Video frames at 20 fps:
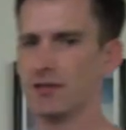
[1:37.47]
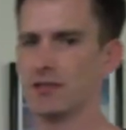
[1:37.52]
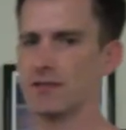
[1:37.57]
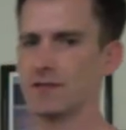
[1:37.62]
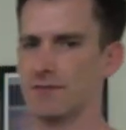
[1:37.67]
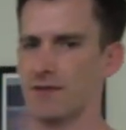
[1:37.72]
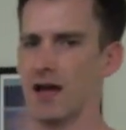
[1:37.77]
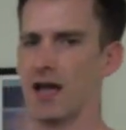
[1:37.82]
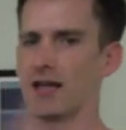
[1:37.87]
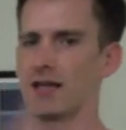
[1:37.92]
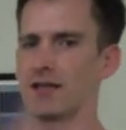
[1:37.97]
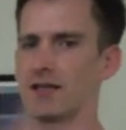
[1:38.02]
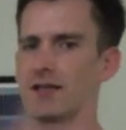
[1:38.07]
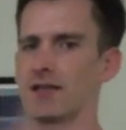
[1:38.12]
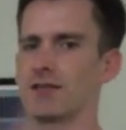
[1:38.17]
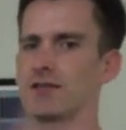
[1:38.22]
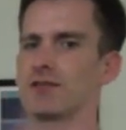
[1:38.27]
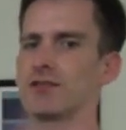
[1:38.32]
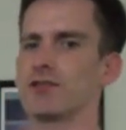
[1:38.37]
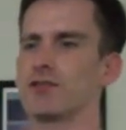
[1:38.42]
divided
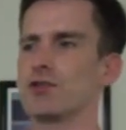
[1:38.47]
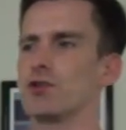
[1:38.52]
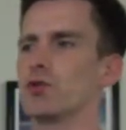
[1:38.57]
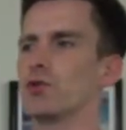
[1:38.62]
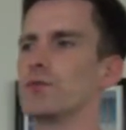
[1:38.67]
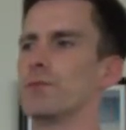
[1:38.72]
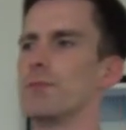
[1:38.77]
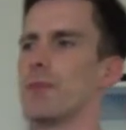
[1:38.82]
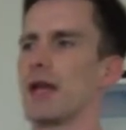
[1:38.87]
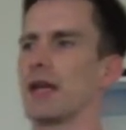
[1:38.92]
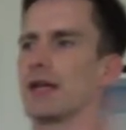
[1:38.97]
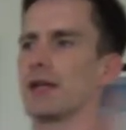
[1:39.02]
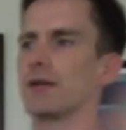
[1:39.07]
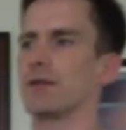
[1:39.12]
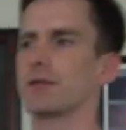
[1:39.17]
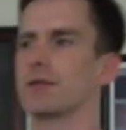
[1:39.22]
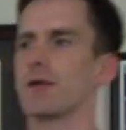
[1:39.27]
into 2 main